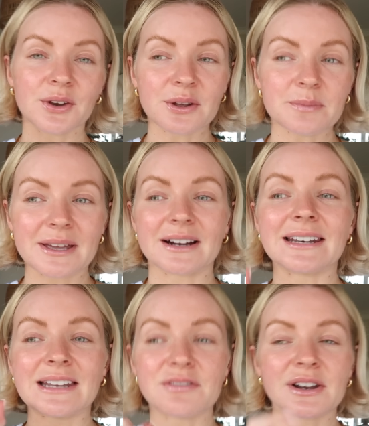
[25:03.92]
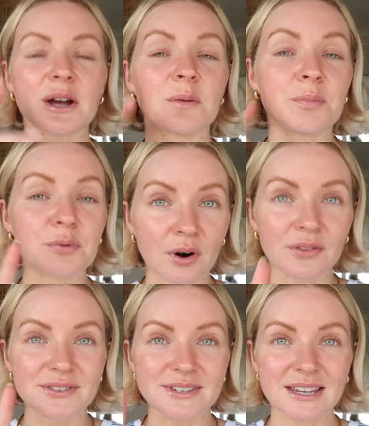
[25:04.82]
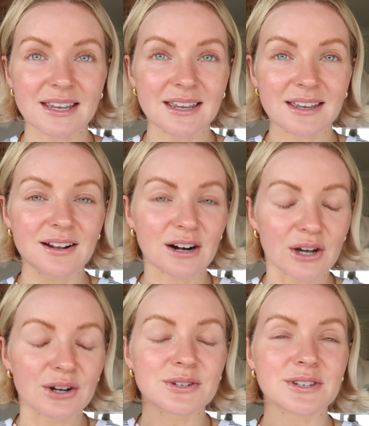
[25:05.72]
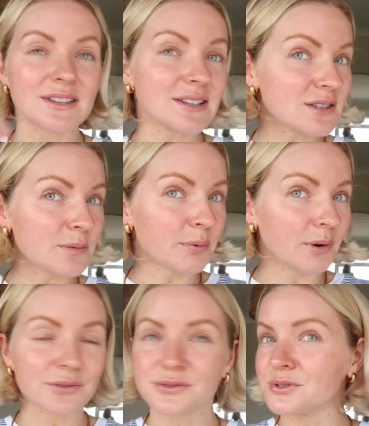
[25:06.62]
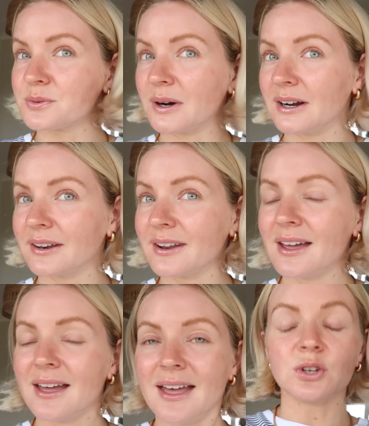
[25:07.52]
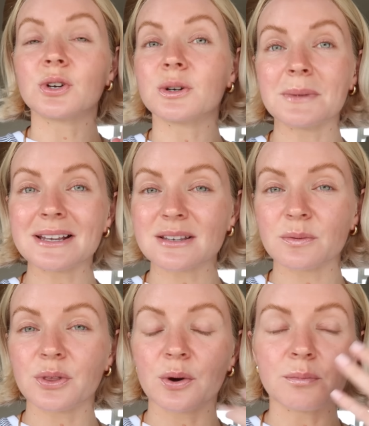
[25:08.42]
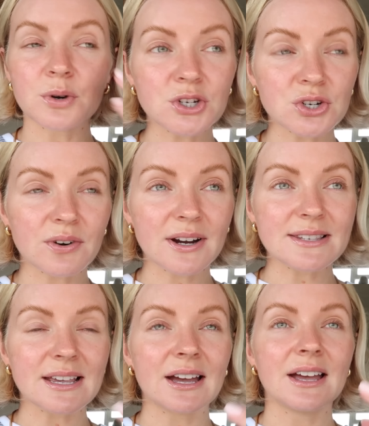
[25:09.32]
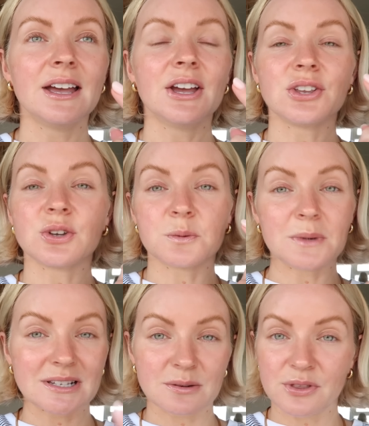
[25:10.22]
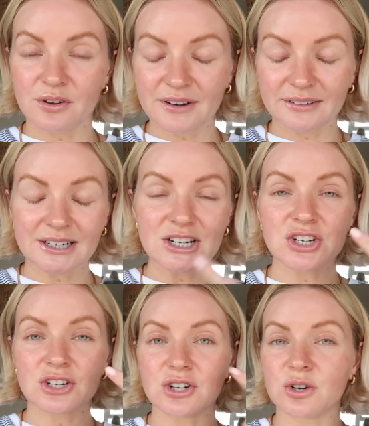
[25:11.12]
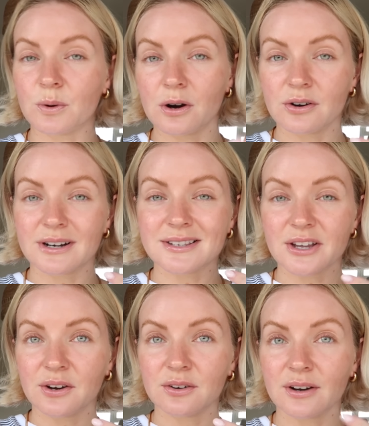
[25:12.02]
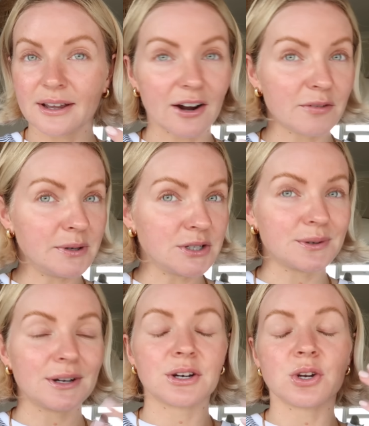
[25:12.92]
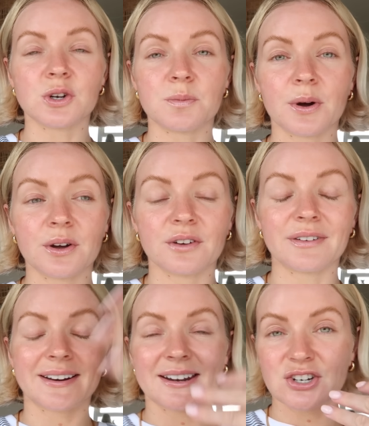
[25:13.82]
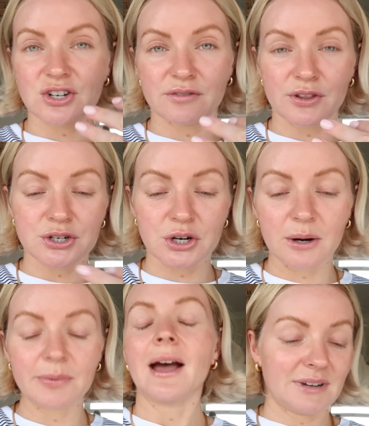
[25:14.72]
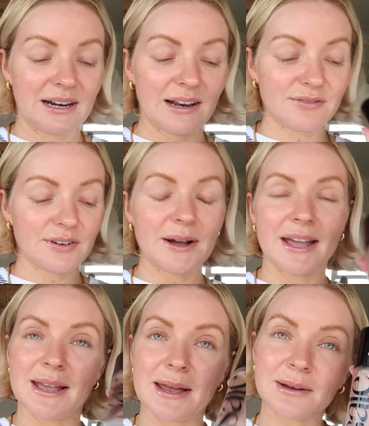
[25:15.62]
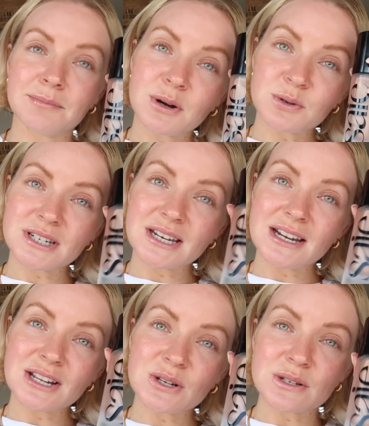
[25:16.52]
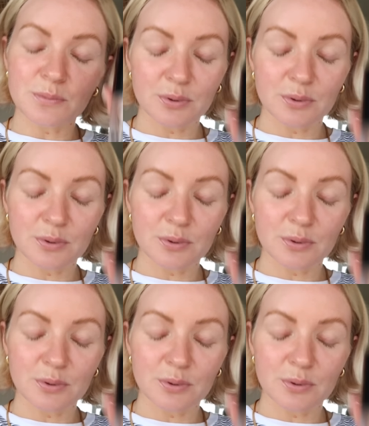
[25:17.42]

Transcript: you know me, I love like a bronzy glow. So this is the bronzed one. You could mix it with your moisturizer, you could mix it with your foundation, you could wear it on its own like I've been doing, you could put your foundation over the top. I love a little multi-use